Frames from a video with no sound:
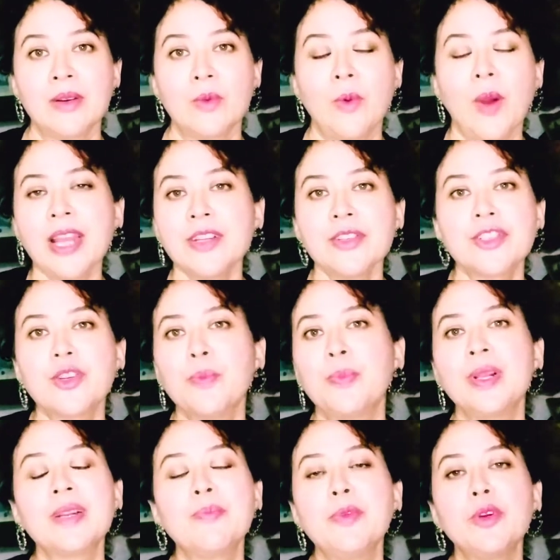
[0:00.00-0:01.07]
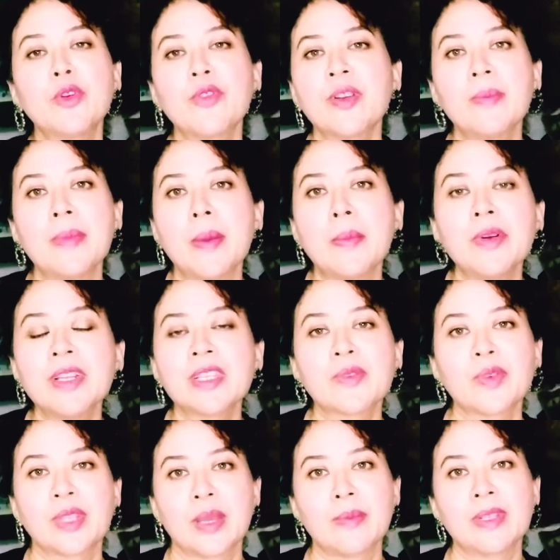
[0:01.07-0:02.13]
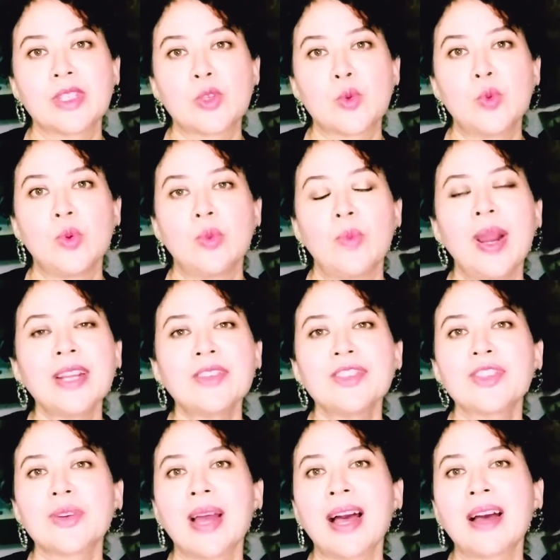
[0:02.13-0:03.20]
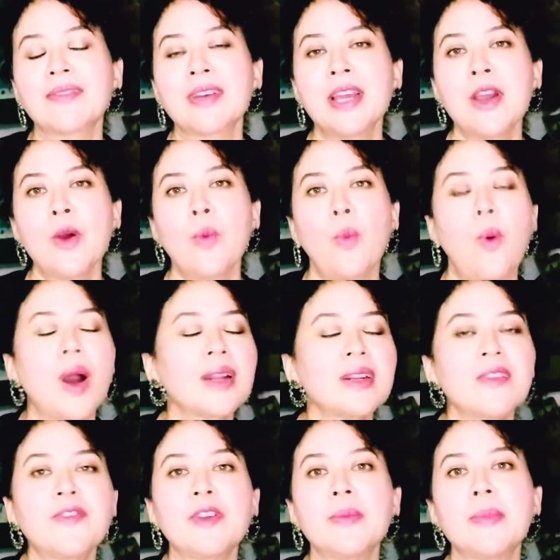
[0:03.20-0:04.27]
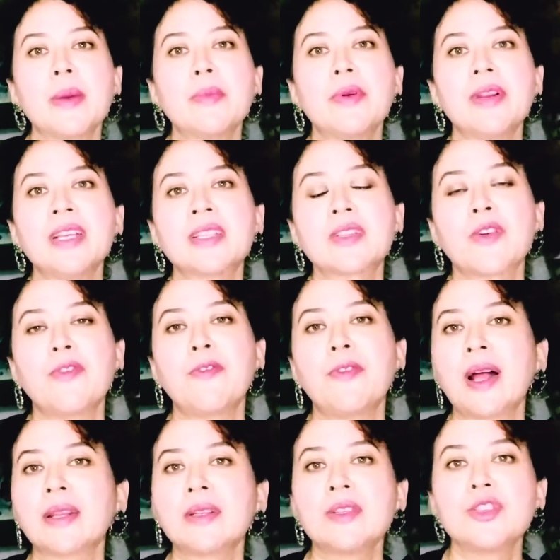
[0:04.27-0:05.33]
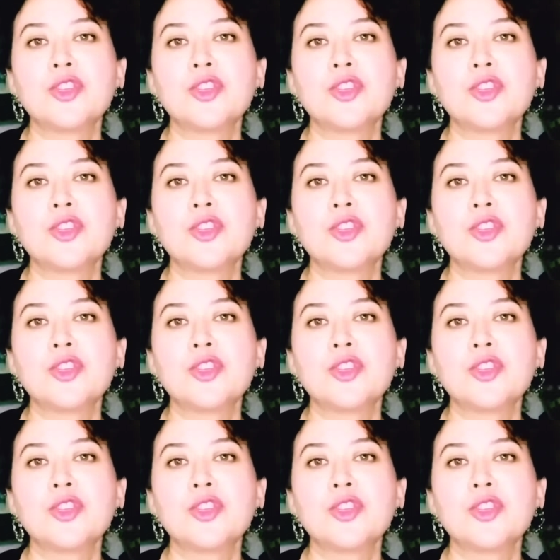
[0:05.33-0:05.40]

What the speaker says: Why don't you build beautiful memories for them in school? Why don't you have wonderful memories of fun,